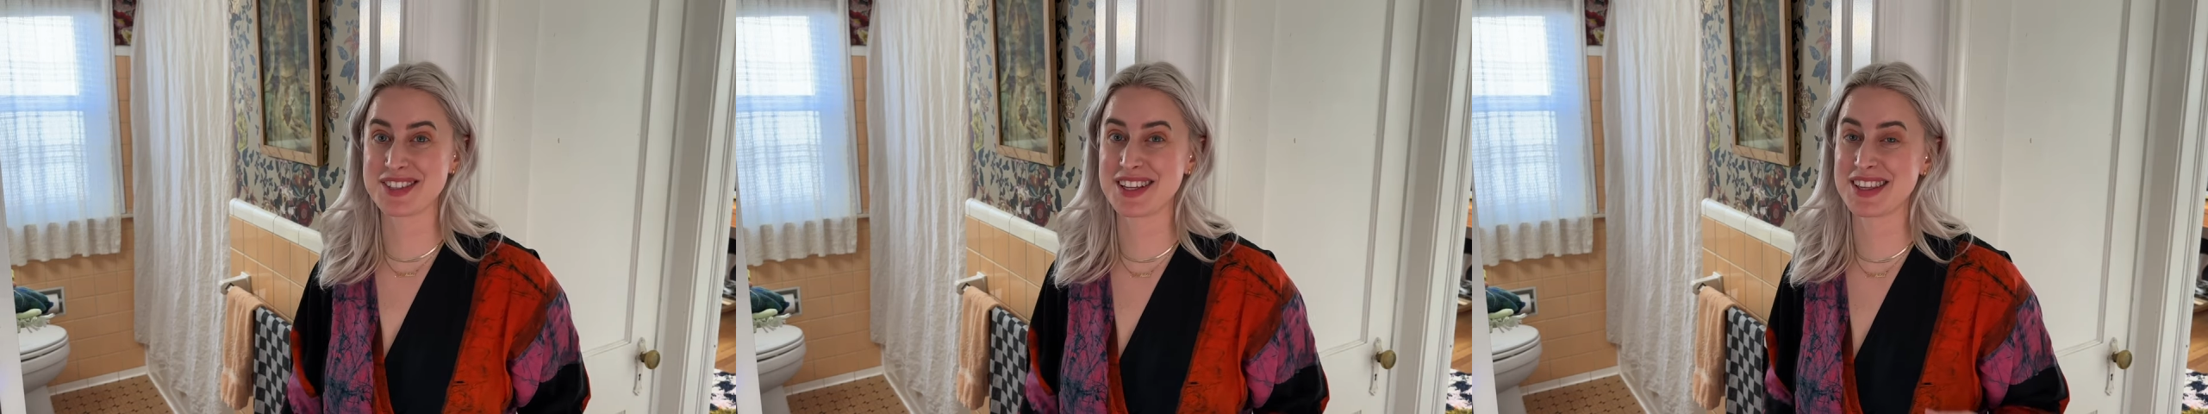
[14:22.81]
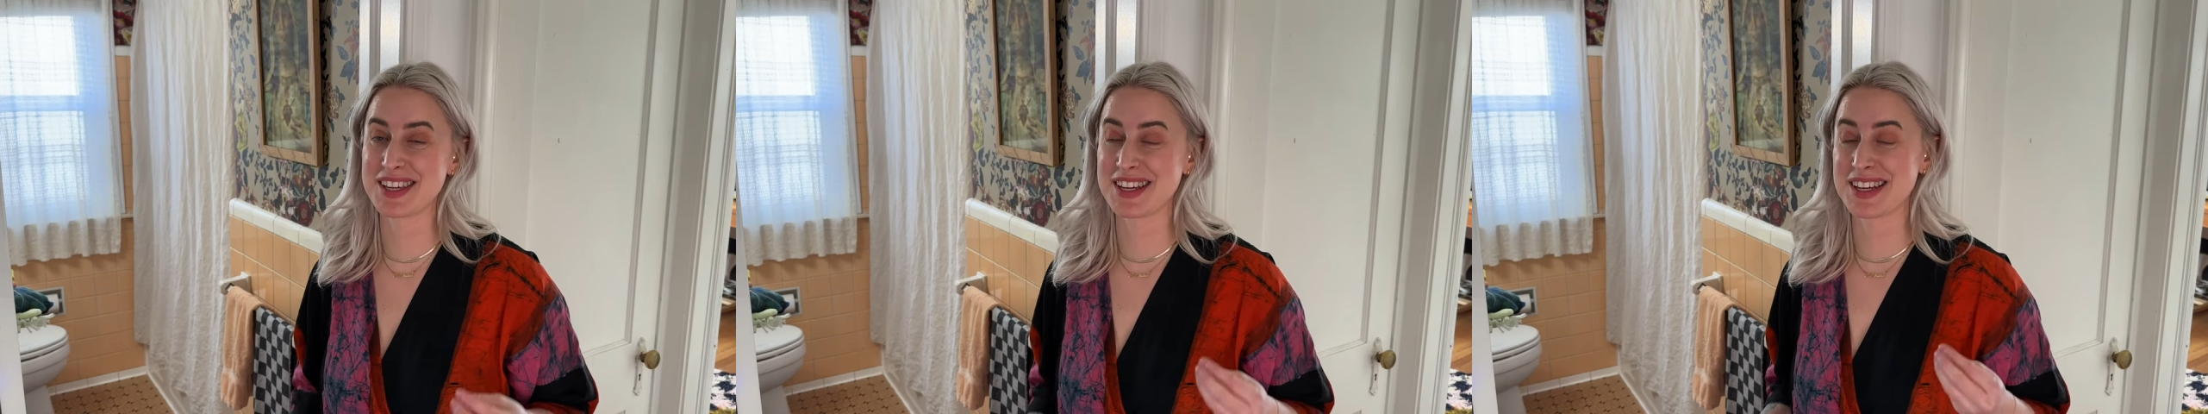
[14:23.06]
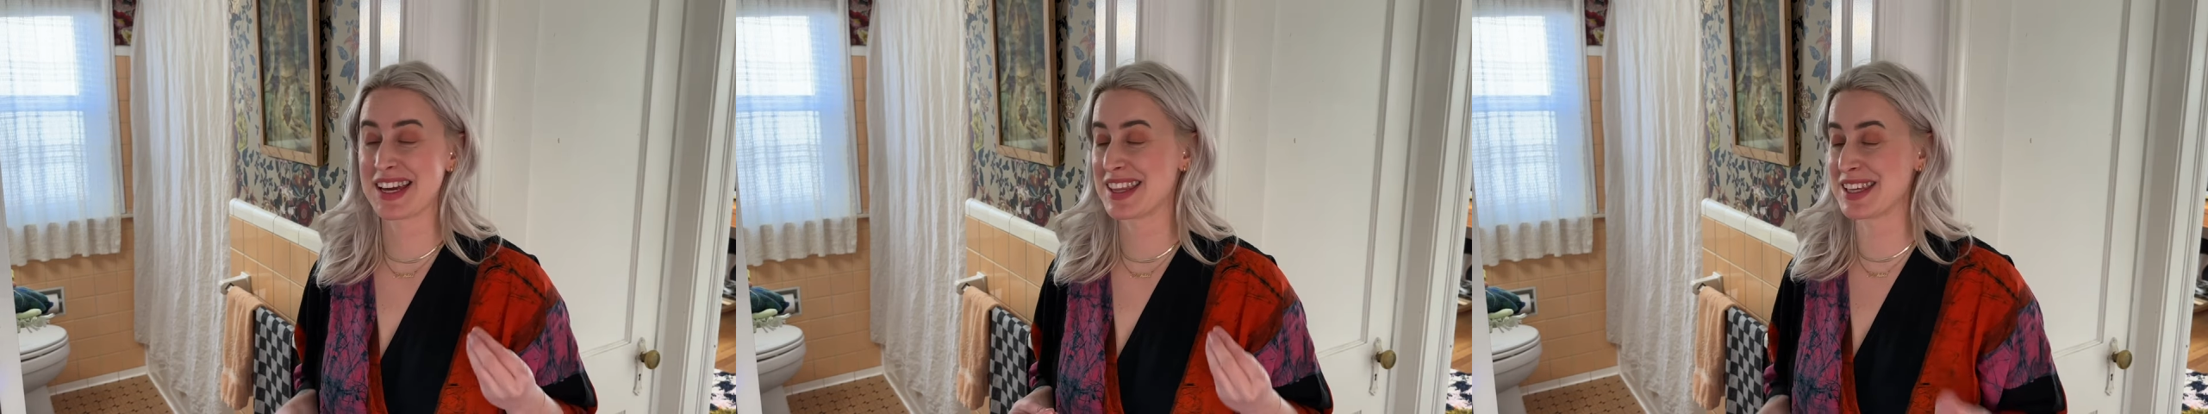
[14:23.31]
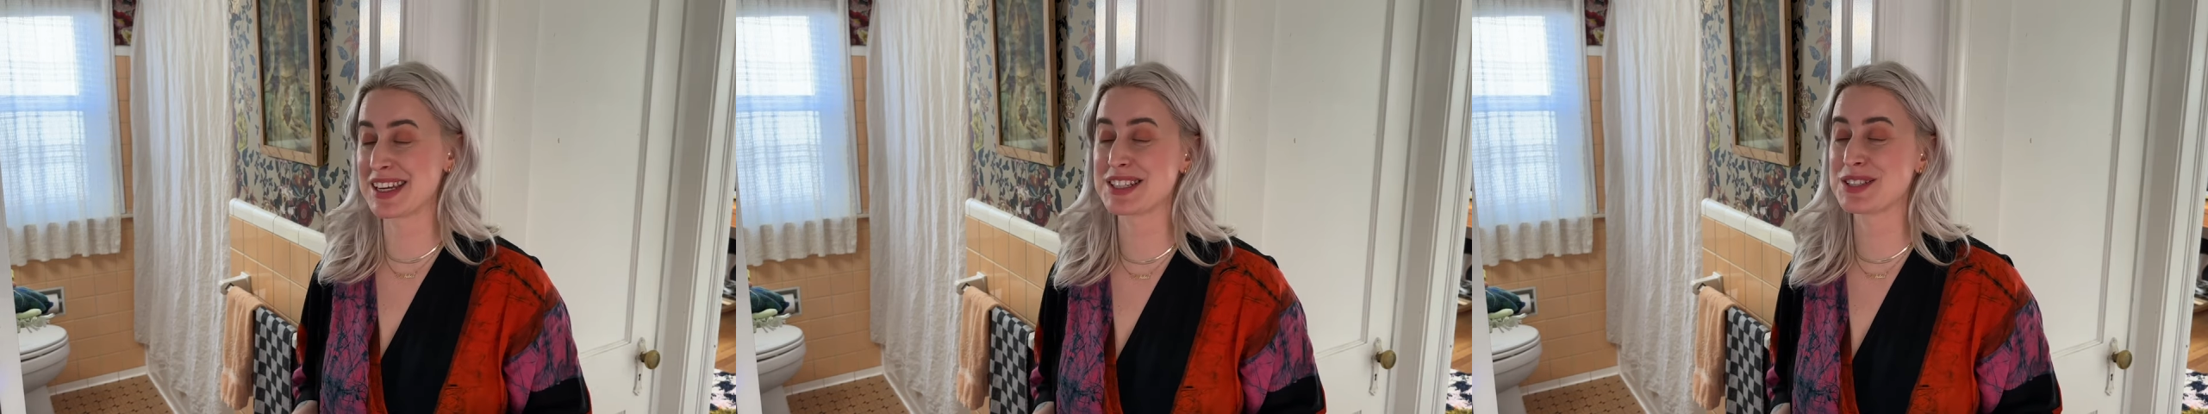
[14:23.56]
I think, I
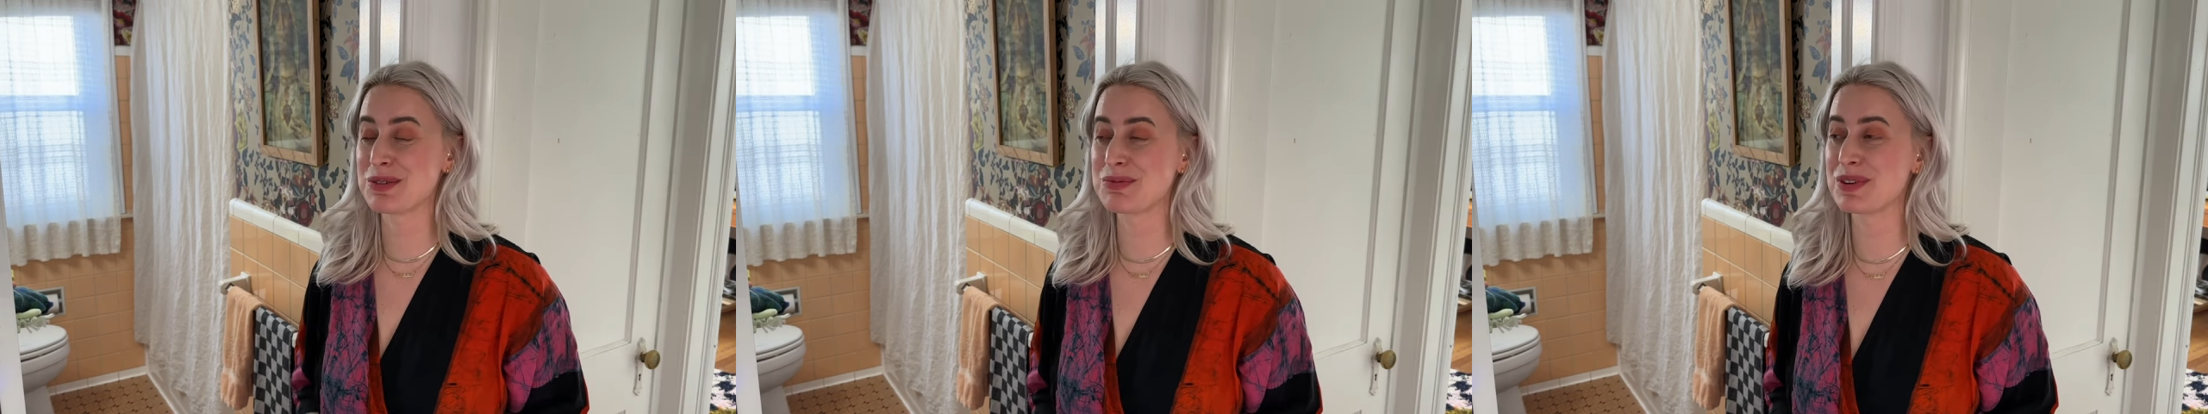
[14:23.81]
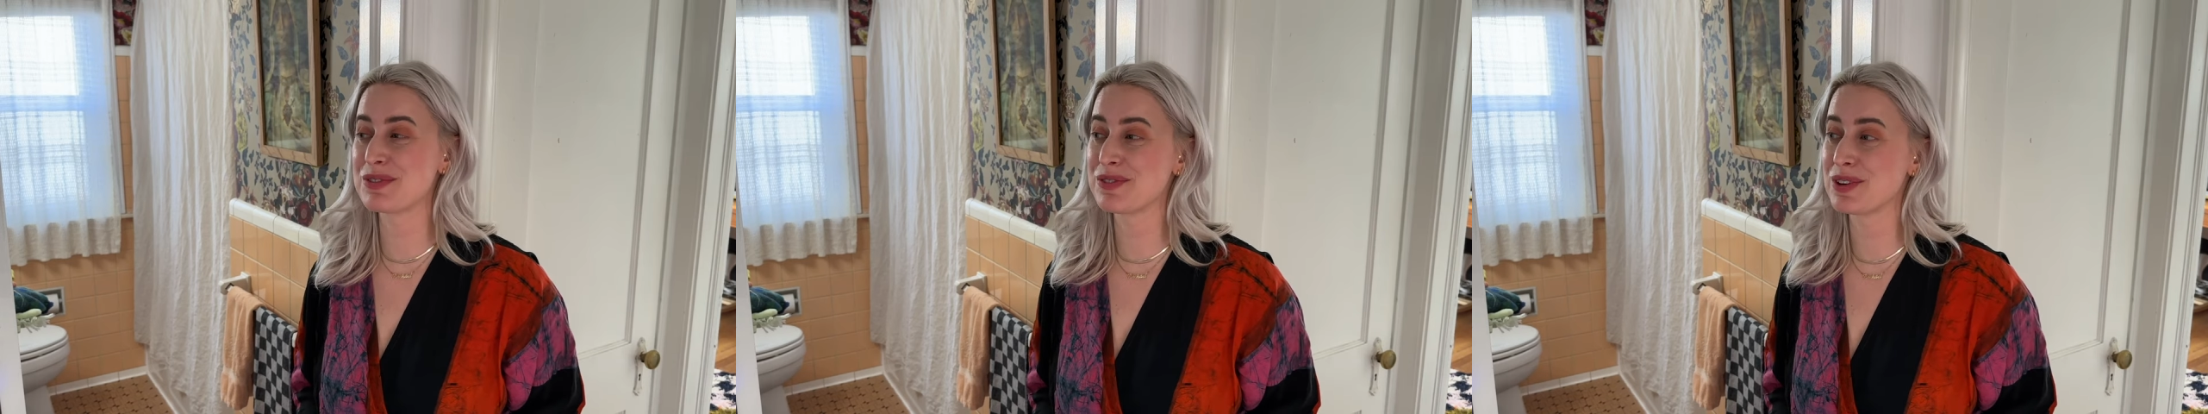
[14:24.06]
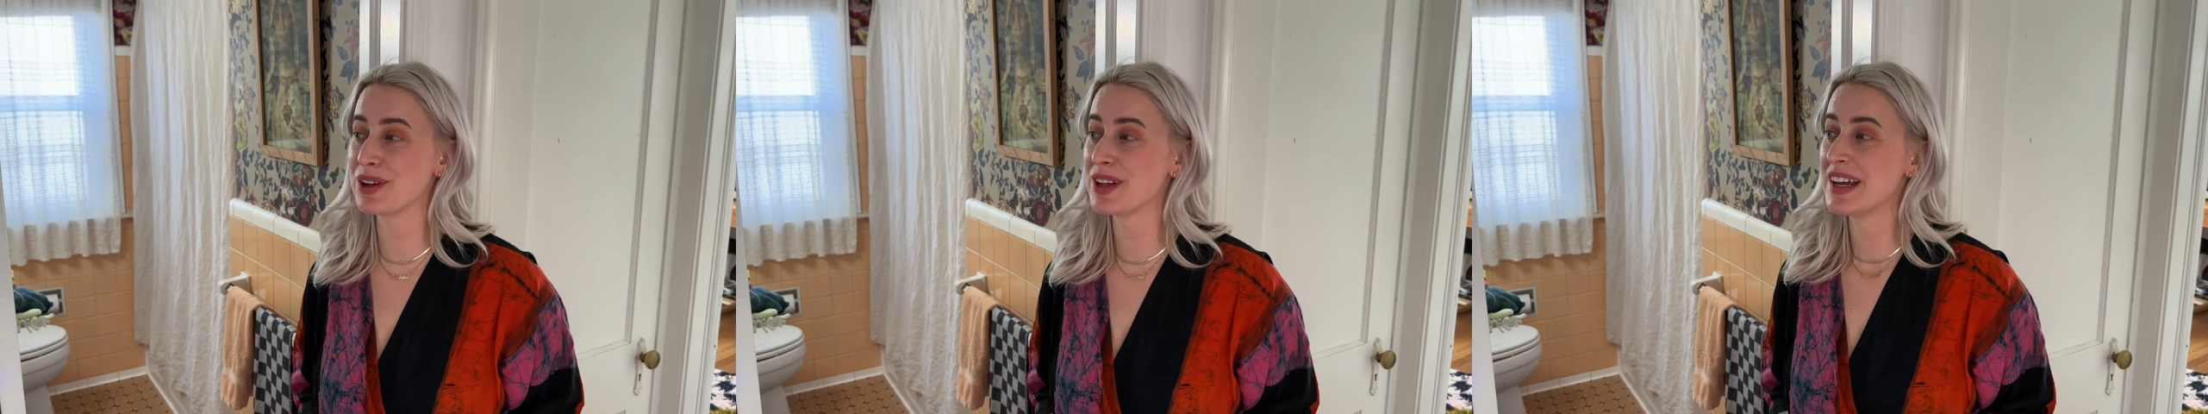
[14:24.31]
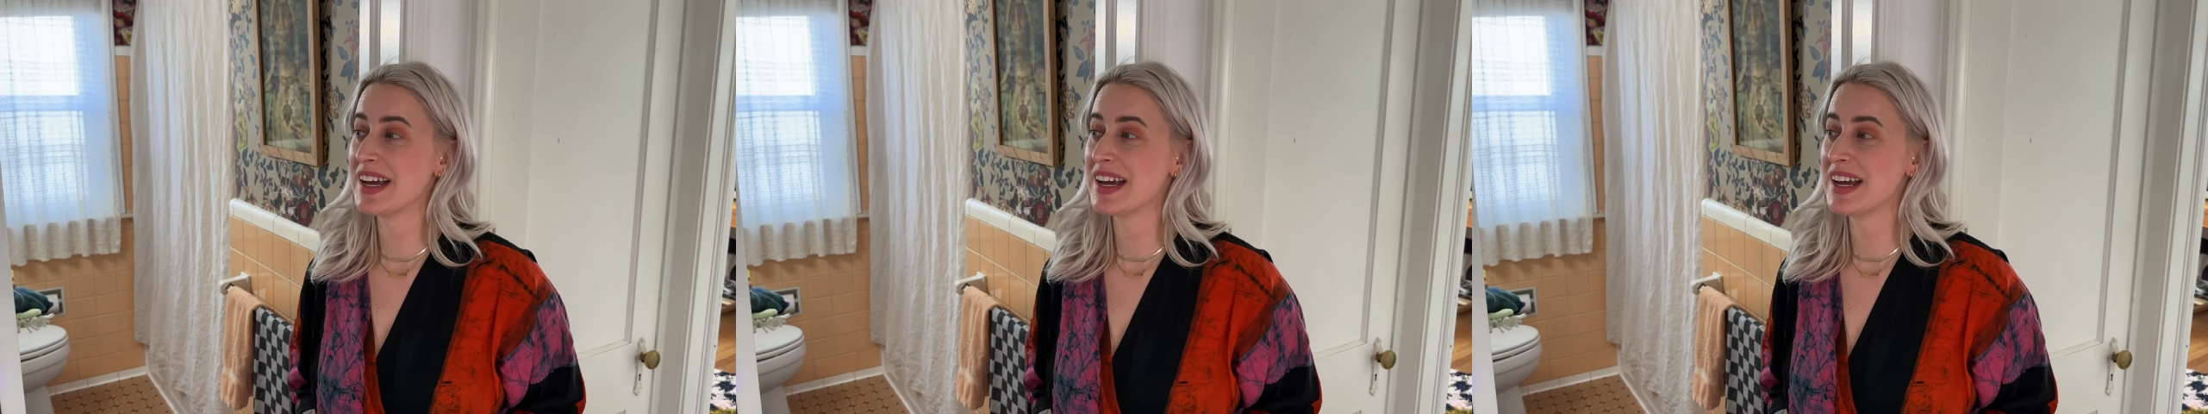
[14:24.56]
think it's so beautiful